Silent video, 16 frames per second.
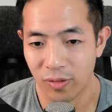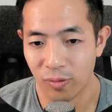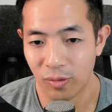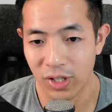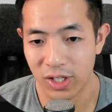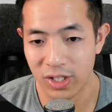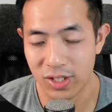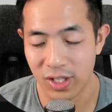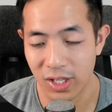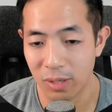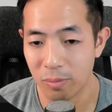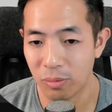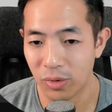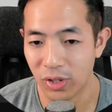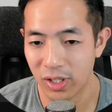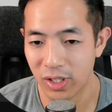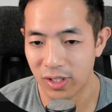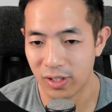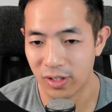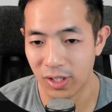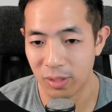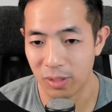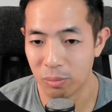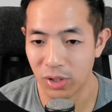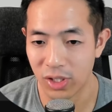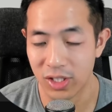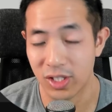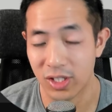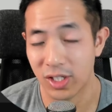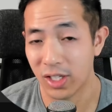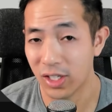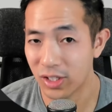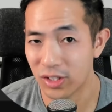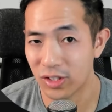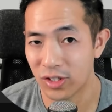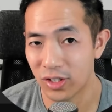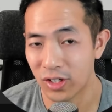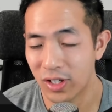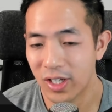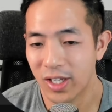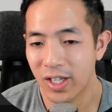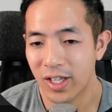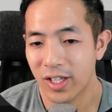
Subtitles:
what is the input is an integer,